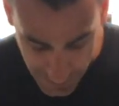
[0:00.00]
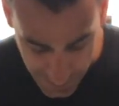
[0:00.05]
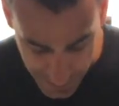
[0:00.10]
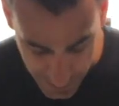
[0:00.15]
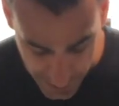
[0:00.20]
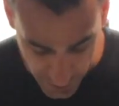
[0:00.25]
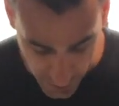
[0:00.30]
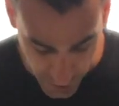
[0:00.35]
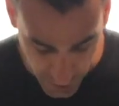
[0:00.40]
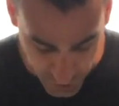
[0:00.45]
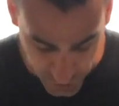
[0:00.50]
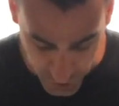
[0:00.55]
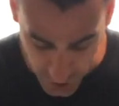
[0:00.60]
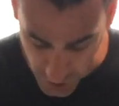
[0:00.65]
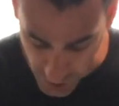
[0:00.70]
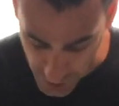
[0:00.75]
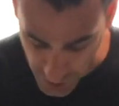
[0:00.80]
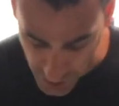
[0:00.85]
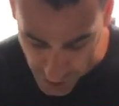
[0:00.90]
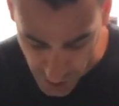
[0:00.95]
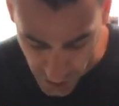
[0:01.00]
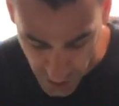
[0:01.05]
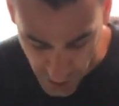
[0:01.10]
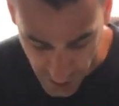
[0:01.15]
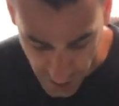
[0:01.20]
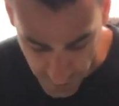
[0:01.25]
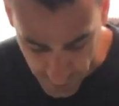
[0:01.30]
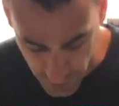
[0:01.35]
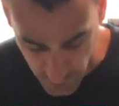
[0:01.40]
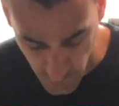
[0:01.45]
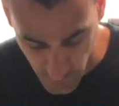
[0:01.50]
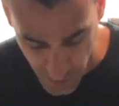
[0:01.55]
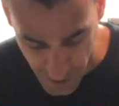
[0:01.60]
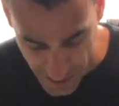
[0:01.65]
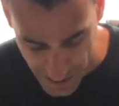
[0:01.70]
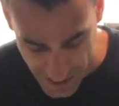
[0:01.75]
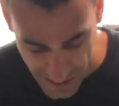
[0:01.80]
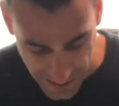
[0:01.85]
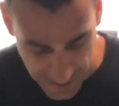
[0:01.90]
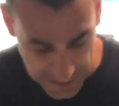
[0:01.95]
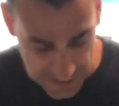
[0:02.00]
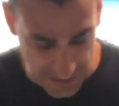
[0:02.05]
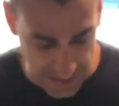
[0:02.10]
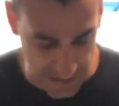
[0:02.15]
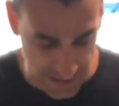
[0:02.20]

And then it also comes with